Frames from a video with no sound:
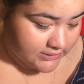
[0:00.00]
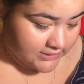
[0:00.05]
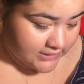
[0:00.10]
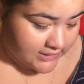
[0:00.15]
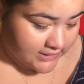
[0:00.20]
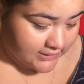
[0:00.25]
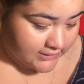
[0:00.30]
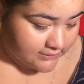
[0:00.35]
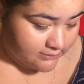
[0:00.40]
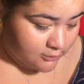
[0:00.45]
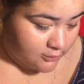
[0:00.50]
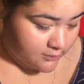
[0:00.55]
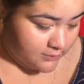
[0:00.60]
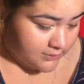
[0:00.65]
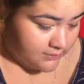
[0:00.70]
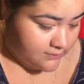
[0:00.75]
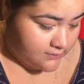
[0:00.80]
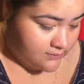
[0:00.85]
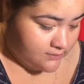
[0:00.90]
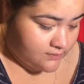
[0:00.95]
tan at the moment.
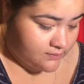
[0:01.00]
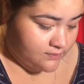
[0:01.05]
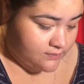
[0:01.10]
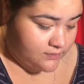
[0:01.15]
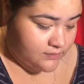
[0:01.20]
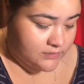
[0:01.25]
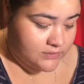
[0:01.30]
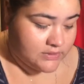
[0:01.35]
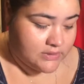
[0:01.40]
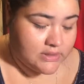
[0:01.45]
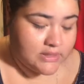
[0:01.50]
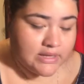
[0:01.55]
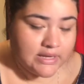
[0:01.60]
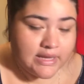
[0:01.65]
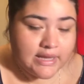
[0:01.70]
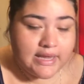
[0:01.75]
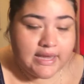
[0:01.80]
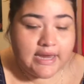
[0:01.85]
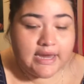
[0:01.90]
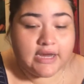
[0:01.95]

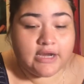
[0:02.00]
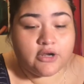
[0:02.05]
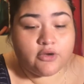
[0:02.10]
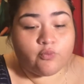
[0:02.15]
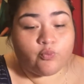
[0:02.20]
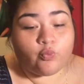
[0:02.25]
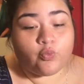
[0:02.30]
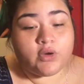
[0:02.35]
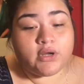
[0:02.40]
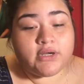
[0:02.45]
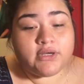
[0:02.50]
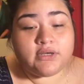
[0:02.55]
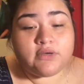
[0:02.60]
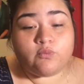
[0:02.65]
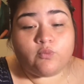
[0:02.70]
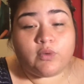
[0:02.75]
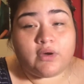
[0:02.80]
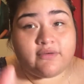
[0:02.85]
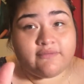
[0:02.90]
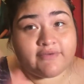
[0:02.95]
And
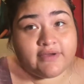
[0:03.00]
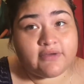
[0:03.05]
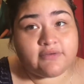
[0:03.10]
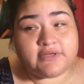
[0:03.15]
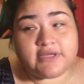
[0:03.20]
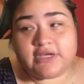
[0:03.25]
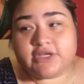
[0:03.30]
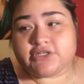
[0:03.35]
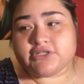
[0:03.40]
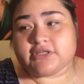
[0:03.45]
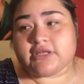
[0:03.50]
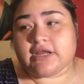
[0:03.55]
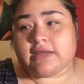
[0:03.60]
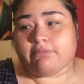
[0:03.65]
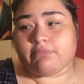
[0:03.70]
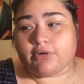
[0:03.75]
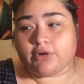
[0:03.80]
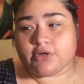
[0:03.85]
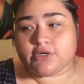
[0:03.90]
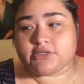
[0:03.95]
one foundation that I
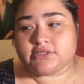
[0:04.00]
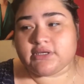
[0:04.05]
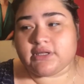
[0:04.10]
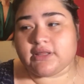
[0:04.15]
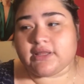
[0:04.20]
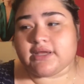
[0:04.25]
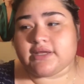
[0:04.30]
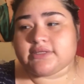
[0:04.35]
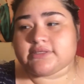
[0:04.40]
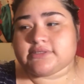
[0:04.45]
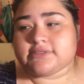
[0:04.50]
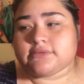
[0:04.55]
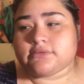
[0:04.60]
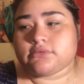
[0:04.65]
personally liked